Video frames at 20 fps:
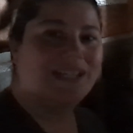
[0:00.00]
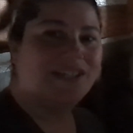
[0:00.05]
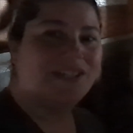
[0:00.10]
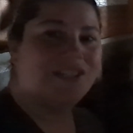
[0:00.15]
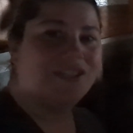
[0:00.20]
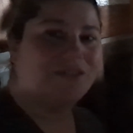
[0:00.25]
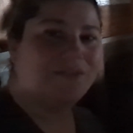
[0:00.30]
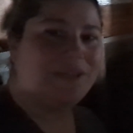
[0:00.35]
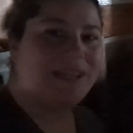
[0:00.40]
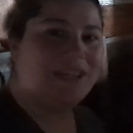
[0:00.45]

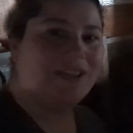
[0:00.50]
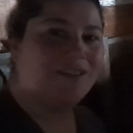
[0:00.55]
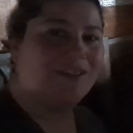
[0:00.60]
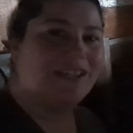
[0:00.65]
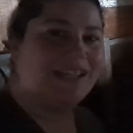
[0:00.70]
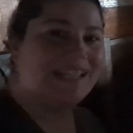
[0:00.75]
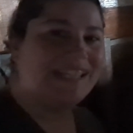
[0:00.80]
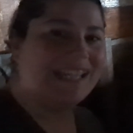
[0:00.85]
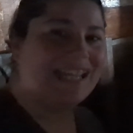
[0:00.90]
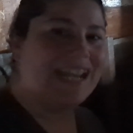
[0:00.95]
So here
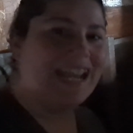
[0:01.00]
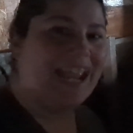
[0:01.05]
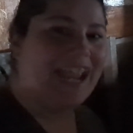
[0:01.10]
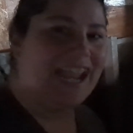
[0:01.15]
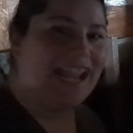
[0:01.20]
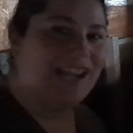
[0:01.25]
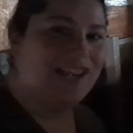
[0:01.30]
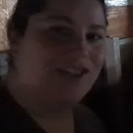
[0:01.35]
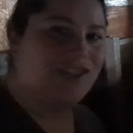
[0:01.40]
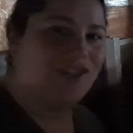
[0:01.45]
is an
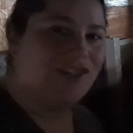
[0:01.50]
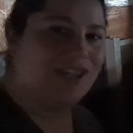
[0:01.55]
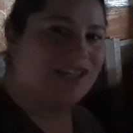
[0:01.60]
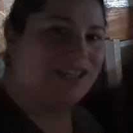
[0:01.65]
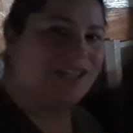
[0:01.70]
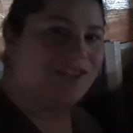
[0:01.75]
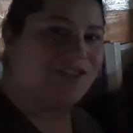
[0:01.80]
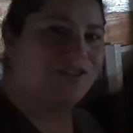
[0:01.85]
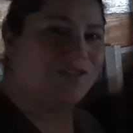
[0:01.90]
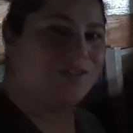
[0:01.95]

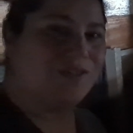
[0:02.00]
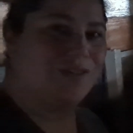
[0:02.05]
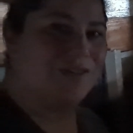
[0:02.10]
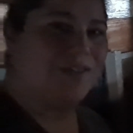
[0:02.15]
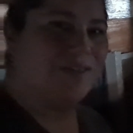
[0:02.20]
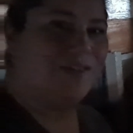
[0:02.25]
ancient,